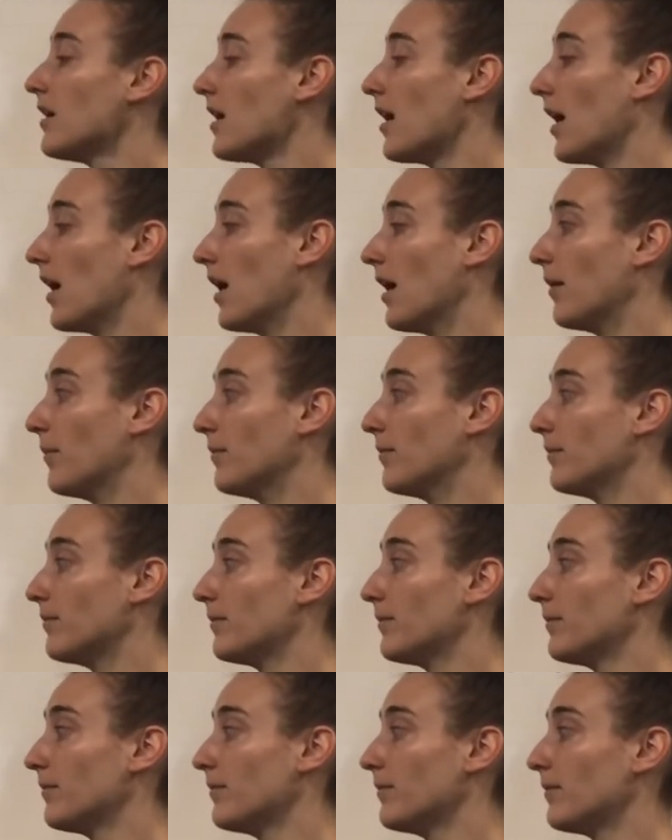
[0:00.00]

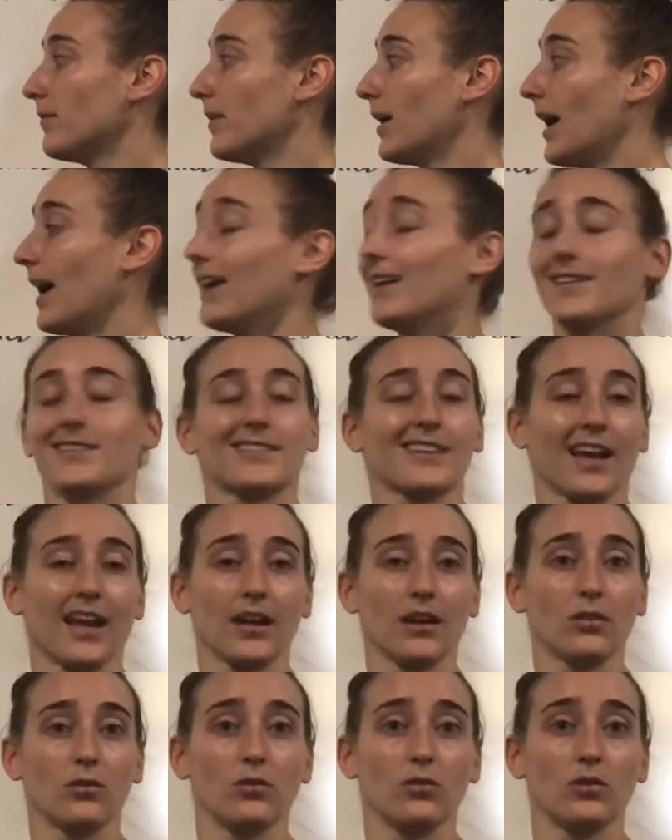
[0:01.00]
And it's kind
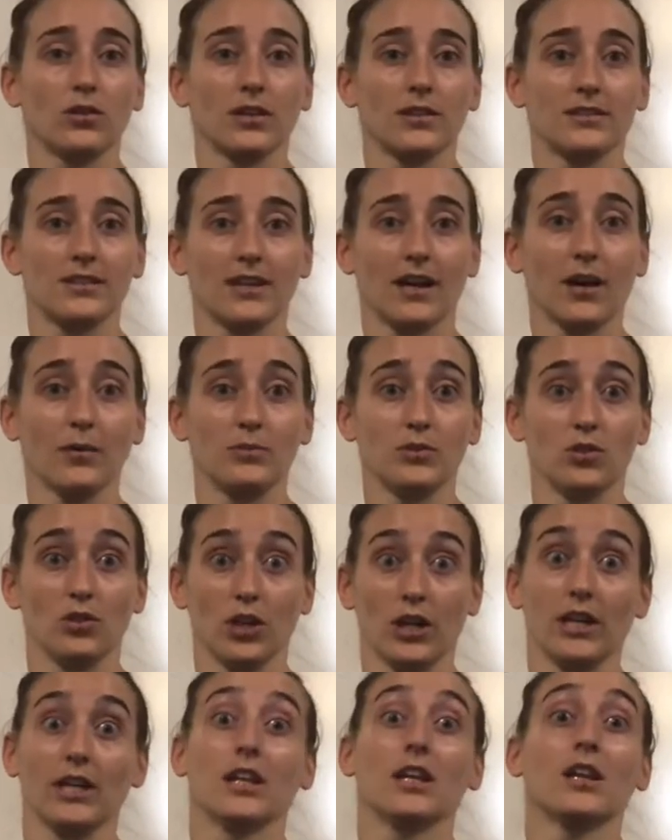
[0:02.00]
of cool because it helps you learn.